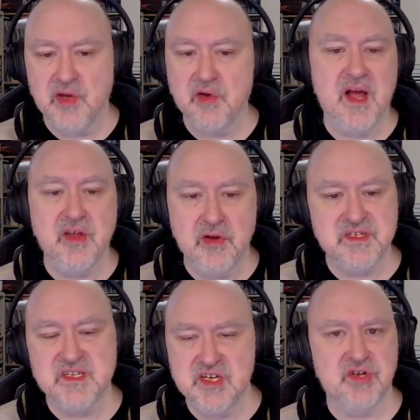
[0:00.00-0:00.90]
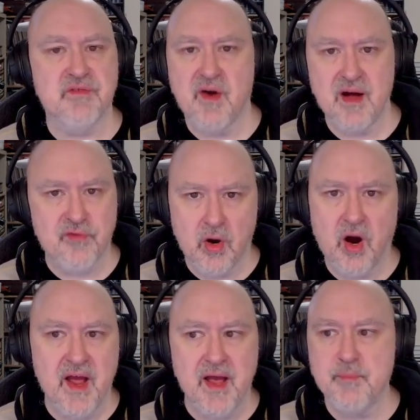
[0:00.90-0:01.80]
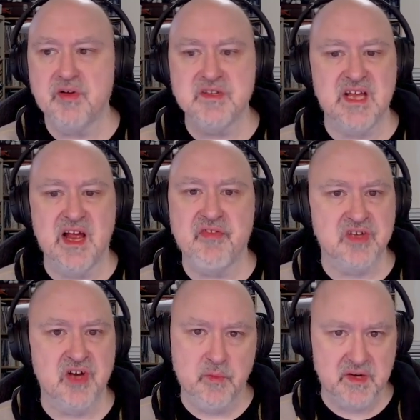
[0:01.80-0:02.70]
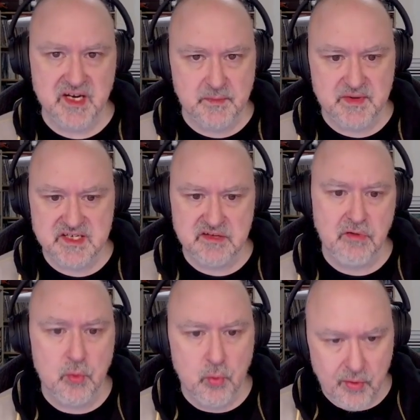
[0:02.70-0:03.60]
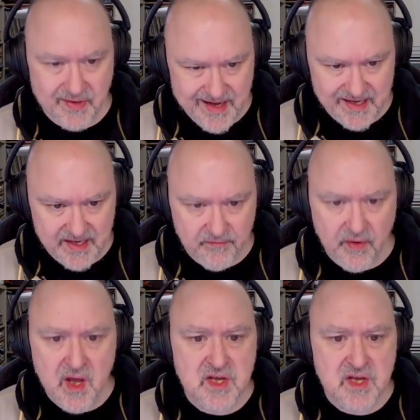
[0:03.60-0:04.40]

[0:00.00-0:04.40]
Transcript: You can't use a digit five or higher because the other side would need to be zero or negative.